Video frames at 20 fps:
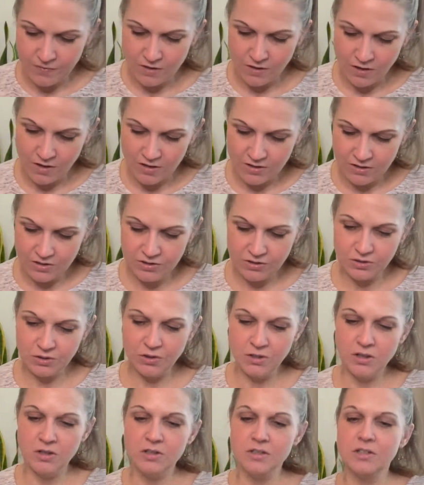on the
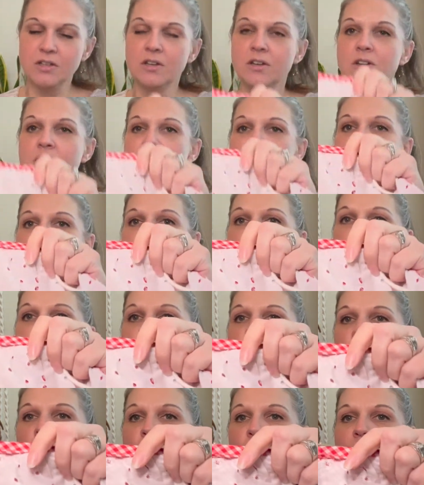skirt
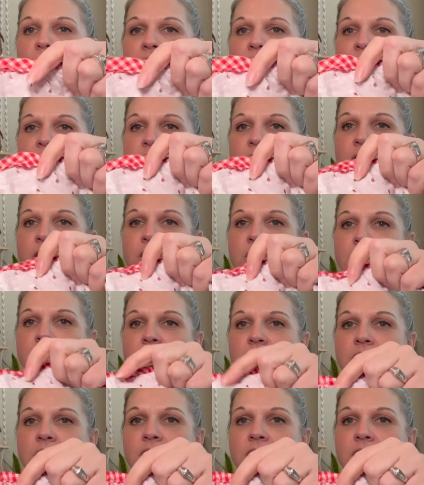right here